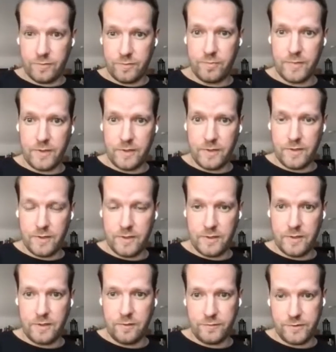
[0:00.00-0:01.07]

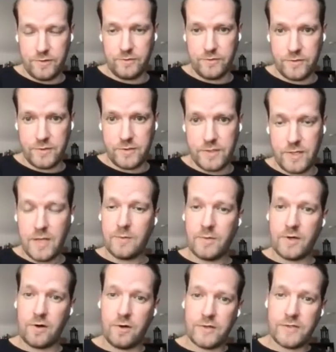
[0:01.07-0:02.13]
the users,
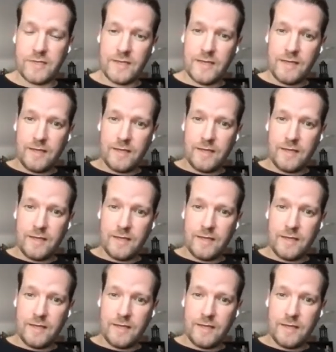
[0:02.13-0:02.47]
because